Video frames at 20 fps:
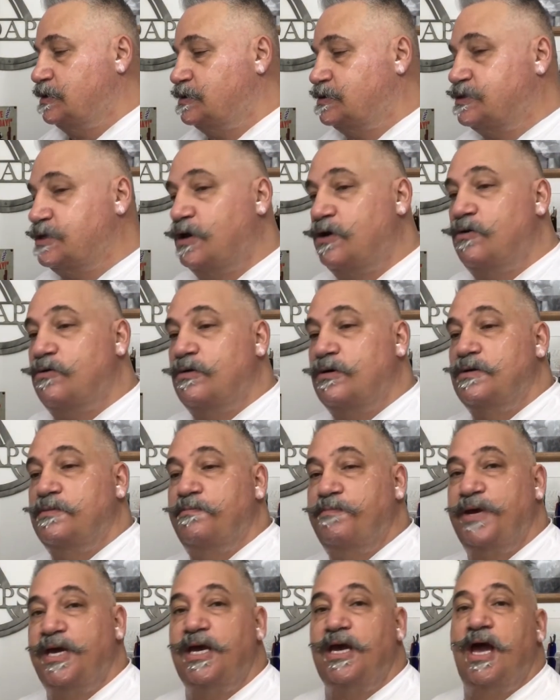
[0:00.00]
So,
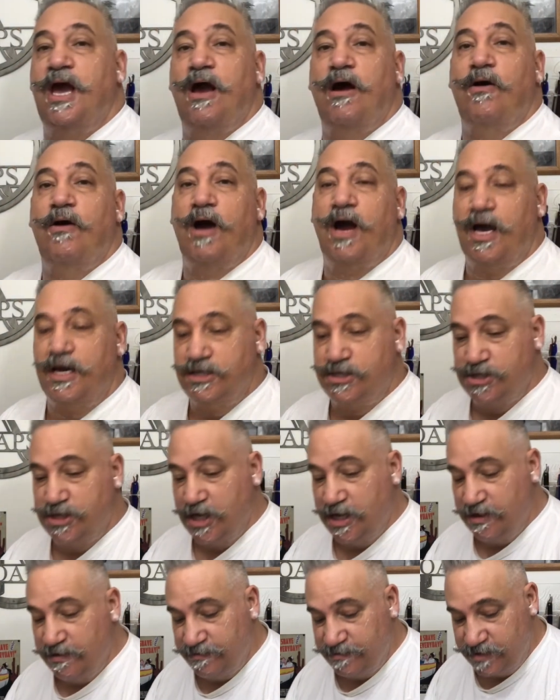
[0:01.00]
being how I
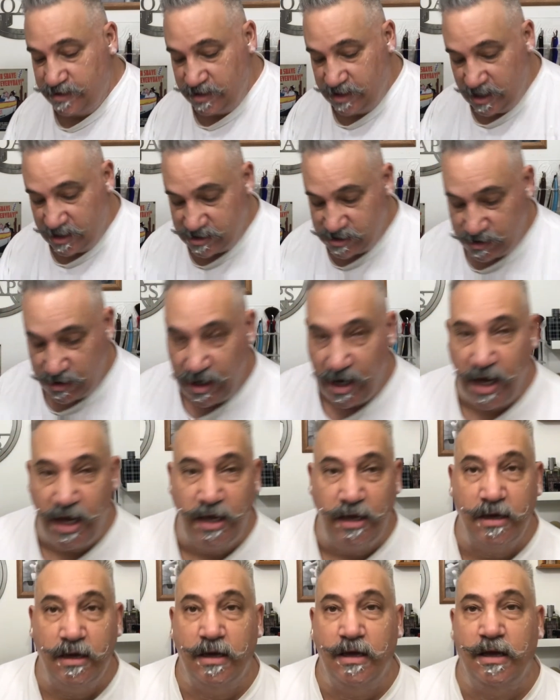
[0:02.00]
shaved
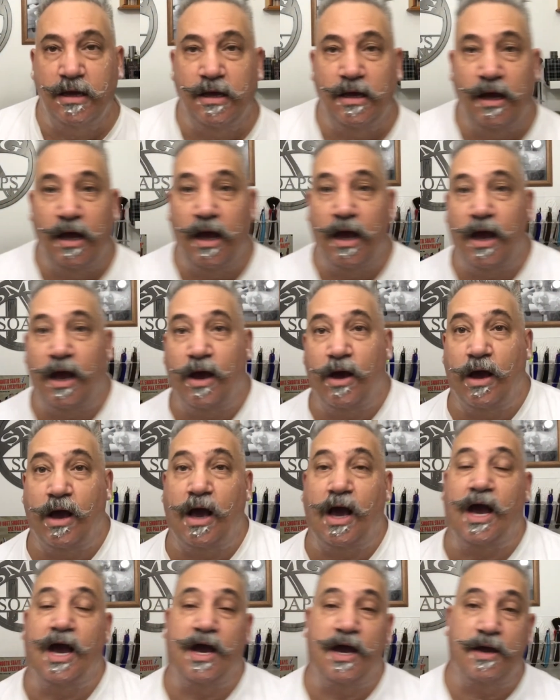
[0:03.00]
yesterday,
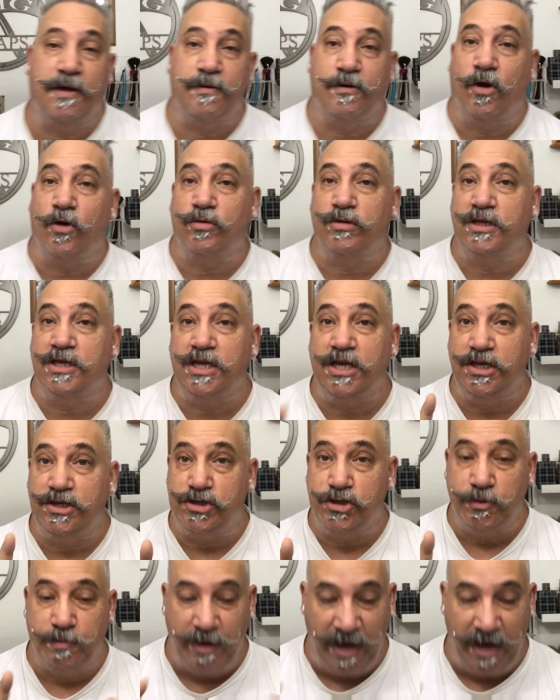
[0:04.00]
I only need 2